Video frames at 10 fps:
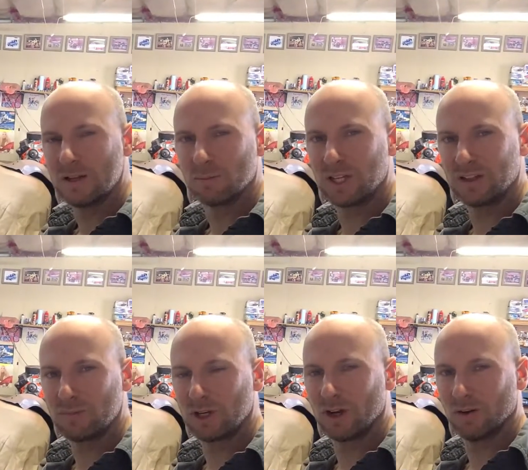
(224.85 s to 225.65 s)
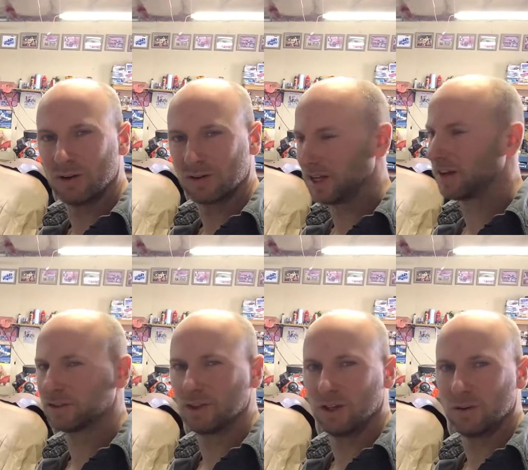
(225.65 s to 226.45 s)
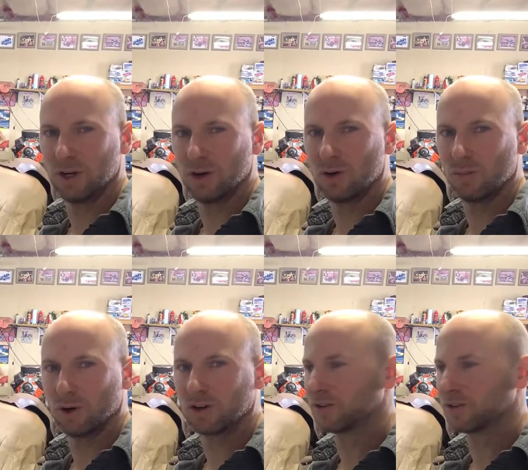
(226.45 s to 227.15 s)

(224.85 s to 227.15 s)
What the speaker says: please let me know. I'll have to do a little bit of homework.